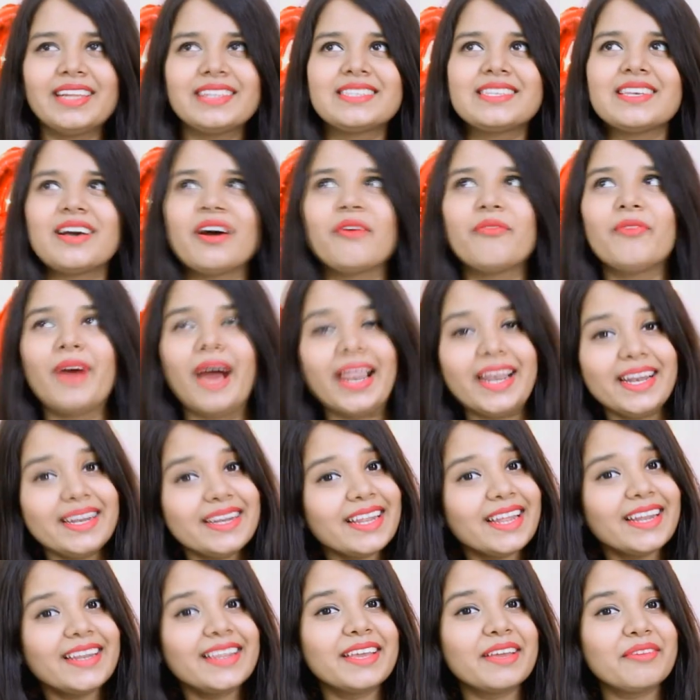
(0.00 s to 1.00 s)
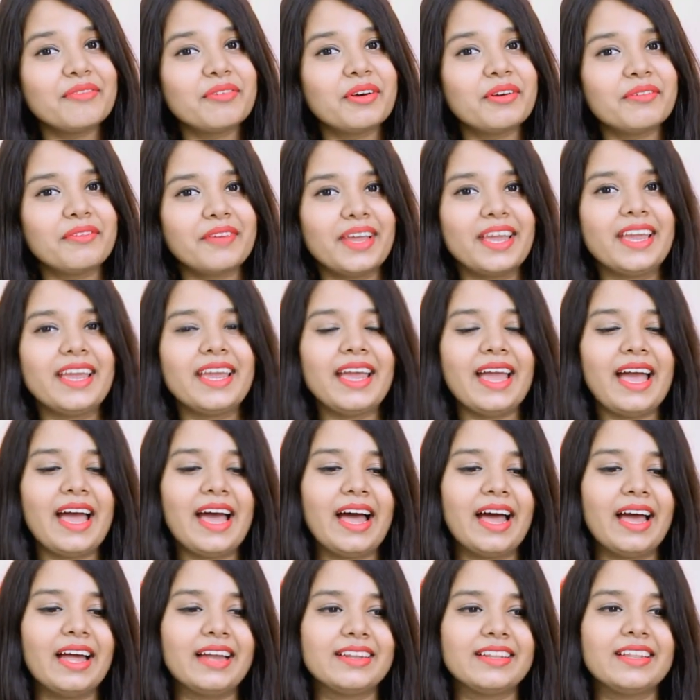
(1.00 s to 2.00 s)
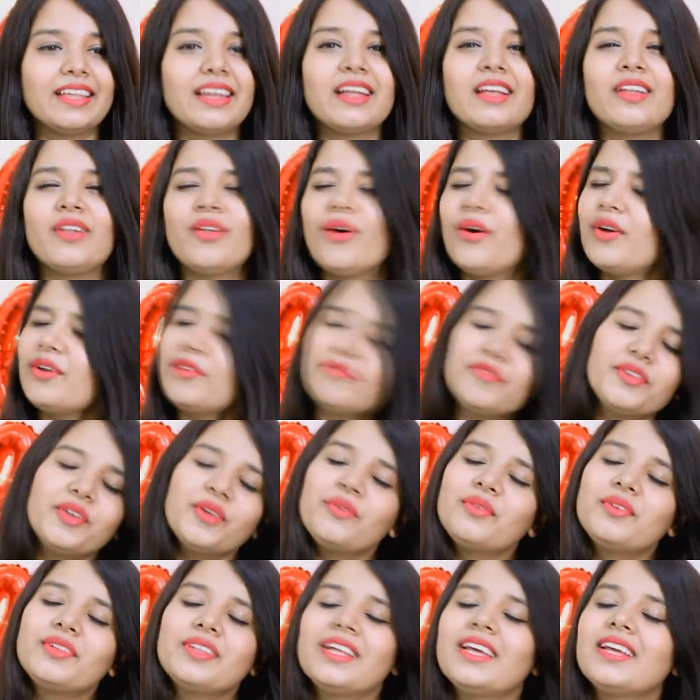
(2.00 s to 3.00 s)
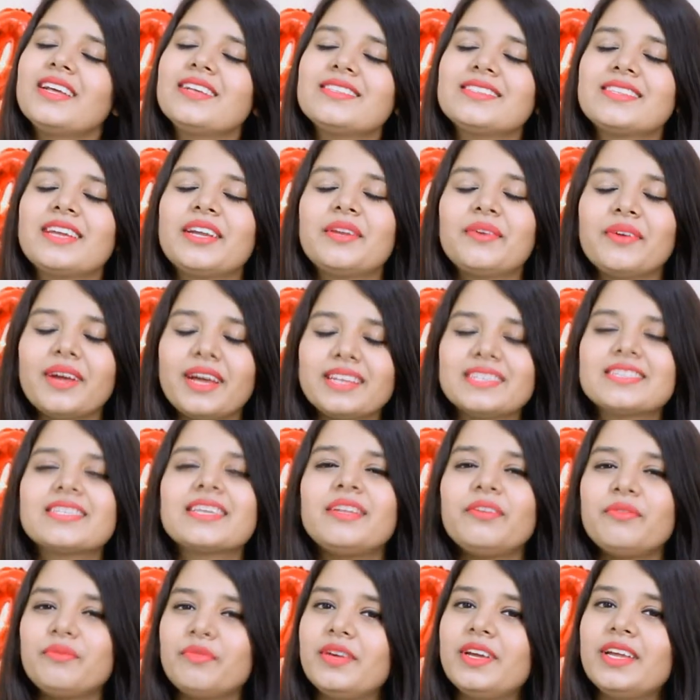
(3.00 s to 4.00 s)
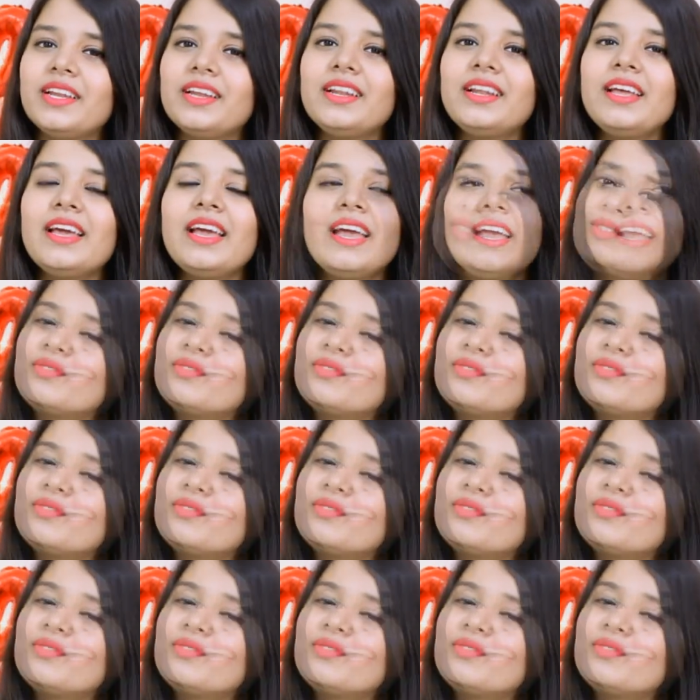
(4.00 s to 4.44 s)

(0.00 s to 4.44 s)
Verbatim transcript: It's a Valentine giveaway, and there are a lot of cute things that you guys can win.